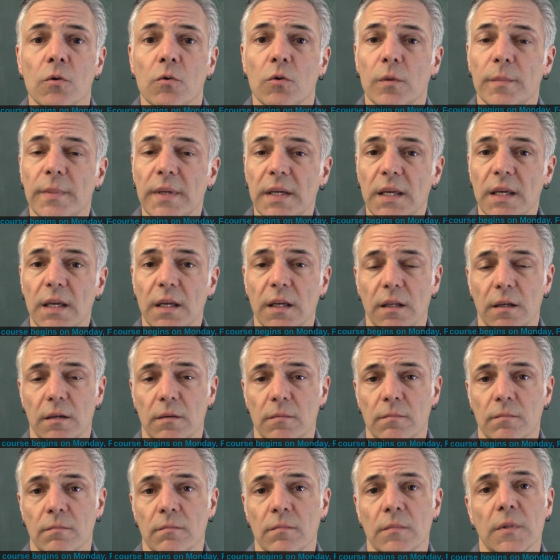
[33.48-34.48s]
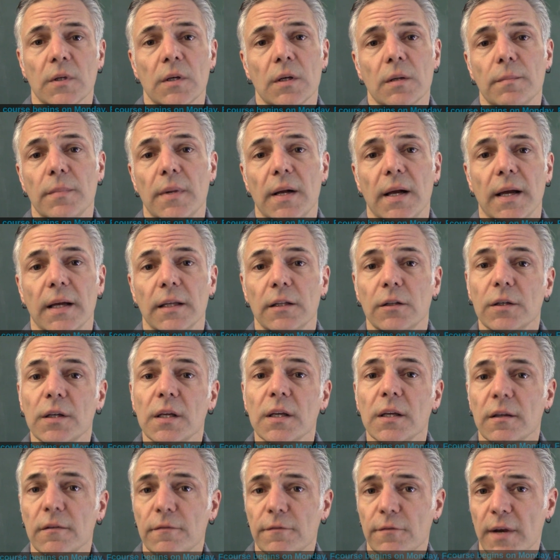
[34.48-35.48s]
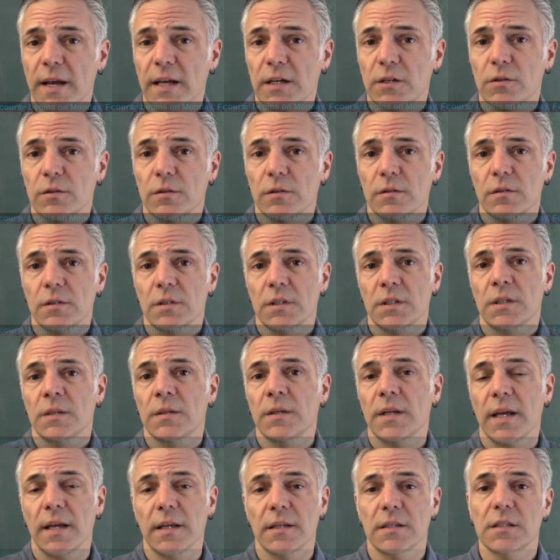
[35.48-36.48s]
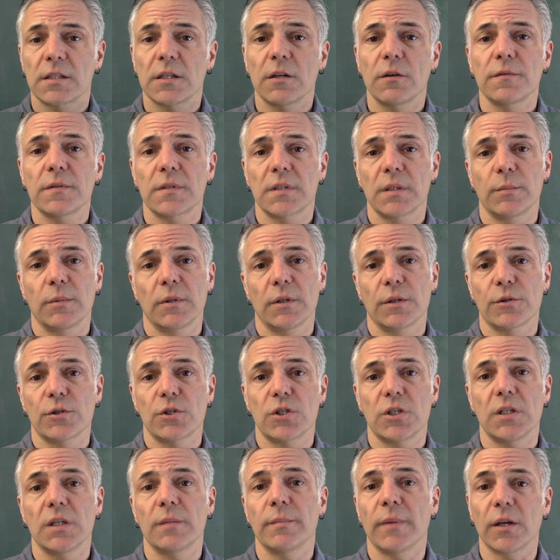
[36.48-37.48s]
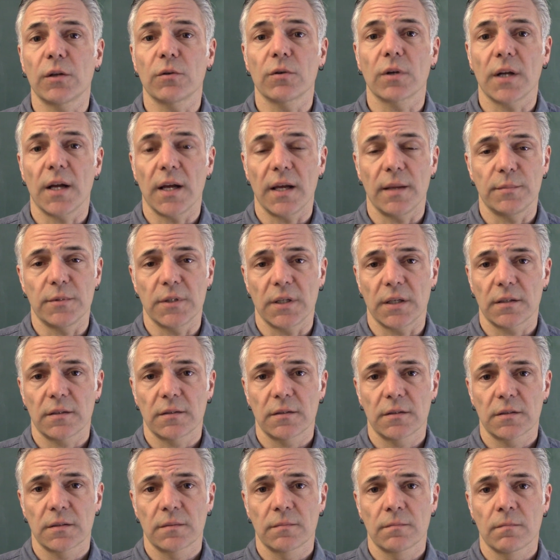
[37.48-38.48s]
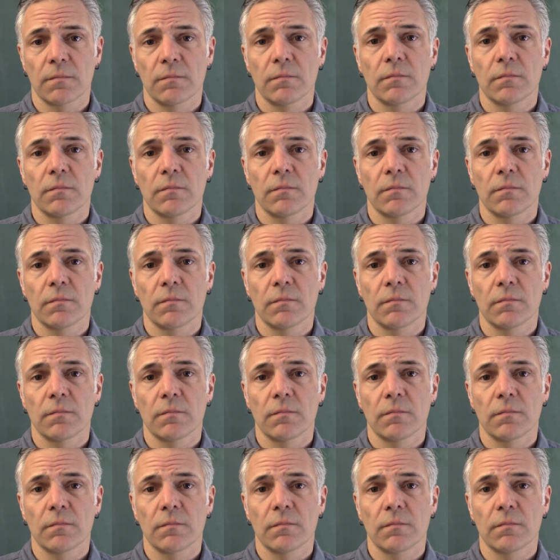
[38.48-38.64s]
We'll begin by looking at fractals as self-similar geometric objects.